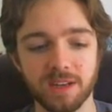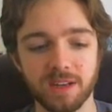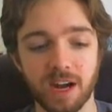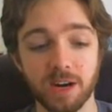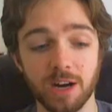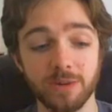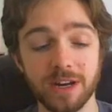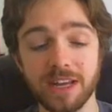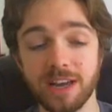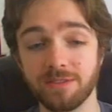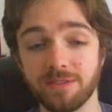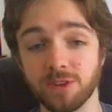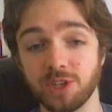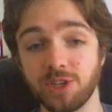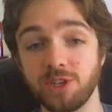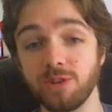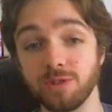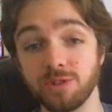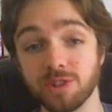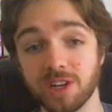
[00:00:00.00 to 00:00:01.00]
I already have a
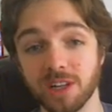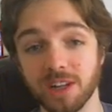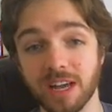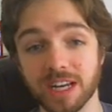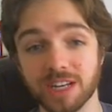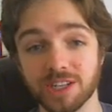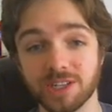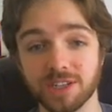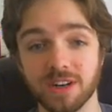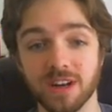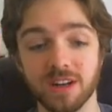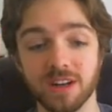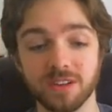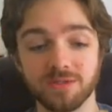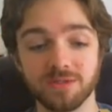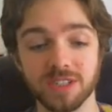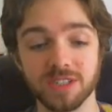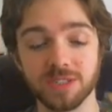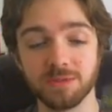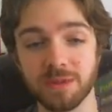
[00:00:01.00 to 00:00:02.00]
huge collection
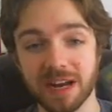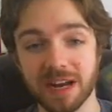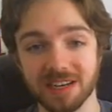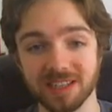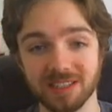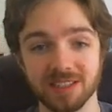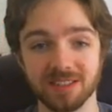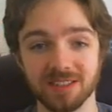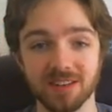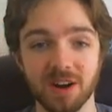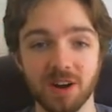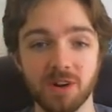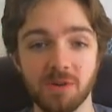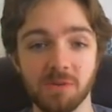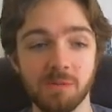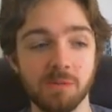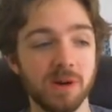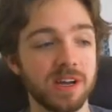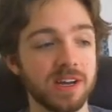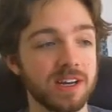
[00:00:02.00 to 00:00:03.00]
of these magazines at
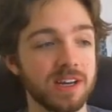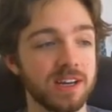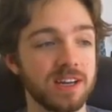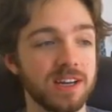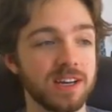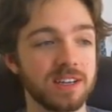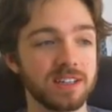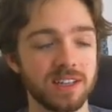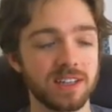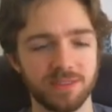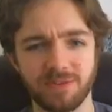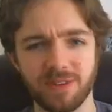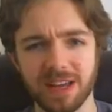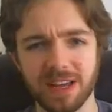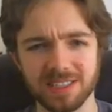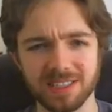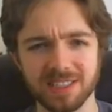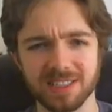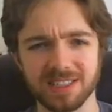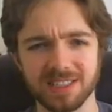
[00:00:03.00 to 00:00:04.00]
home, like
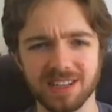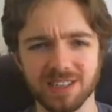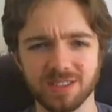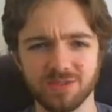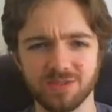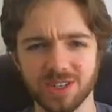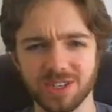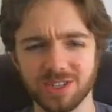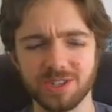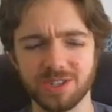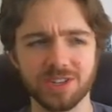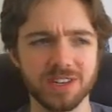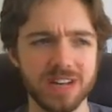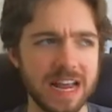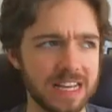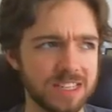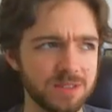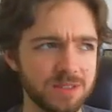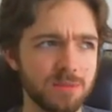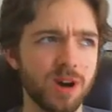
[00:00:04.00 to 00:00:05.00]
fantasy and science fiction,
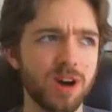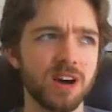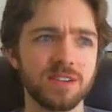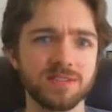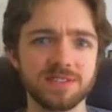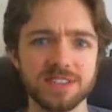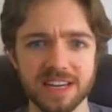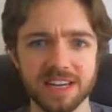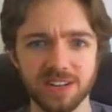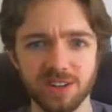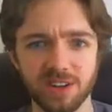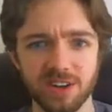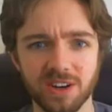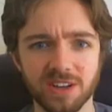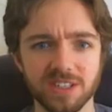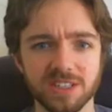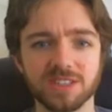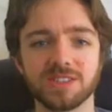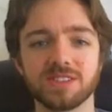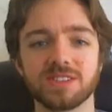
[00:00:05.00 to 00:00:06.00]
Asimov's,
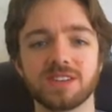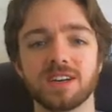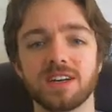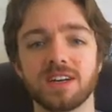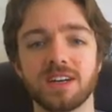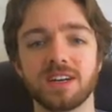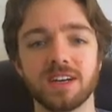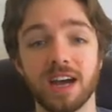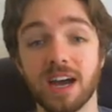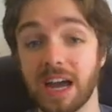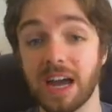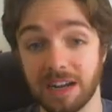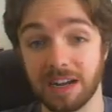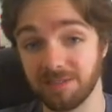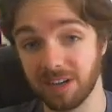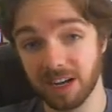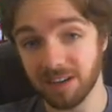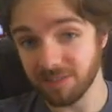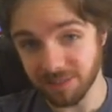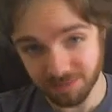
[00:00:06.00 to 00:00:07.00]
analogs. I
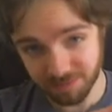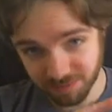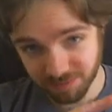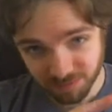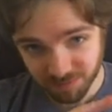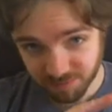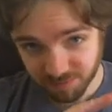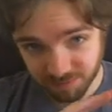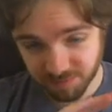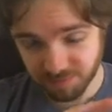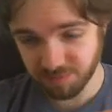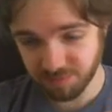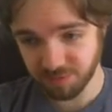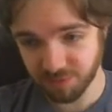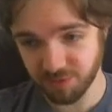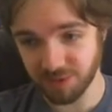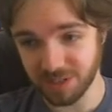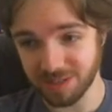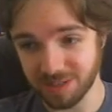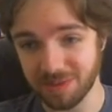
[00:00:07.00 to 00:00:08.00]
have a
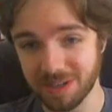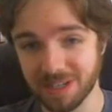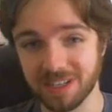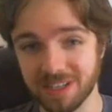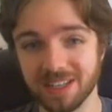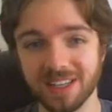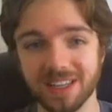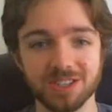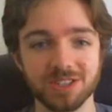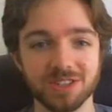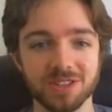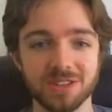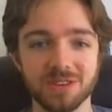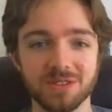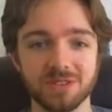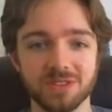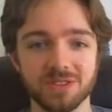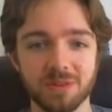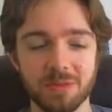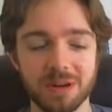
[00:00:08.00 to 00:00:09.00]
pretty big collection of
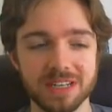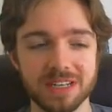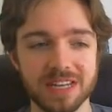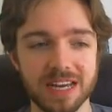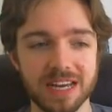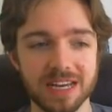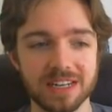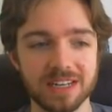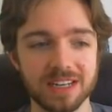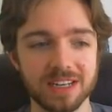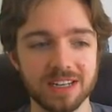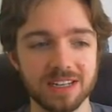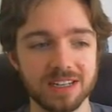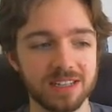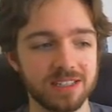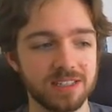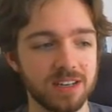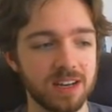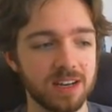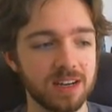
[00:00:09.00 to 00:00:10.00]
those that my dad and
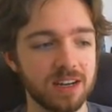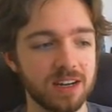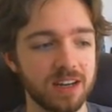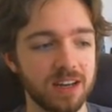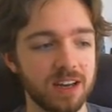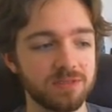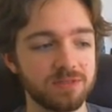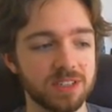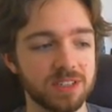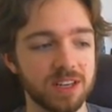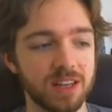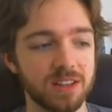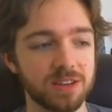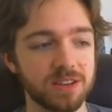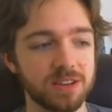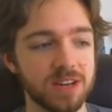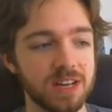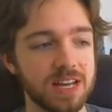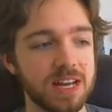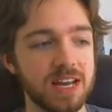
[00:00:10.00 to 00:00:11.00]
I have
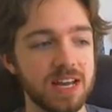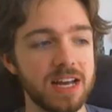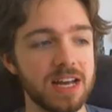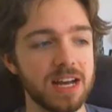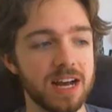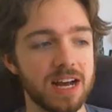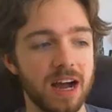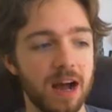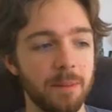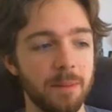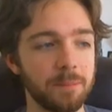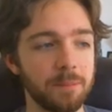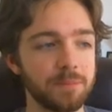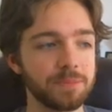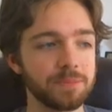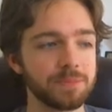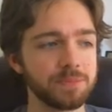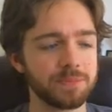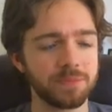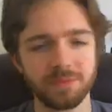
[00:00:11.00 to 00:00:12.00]
together.
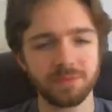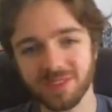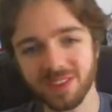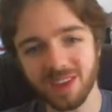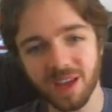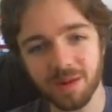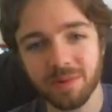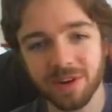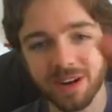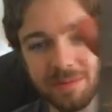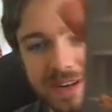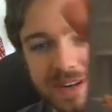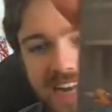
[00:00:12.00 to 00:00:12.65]
But I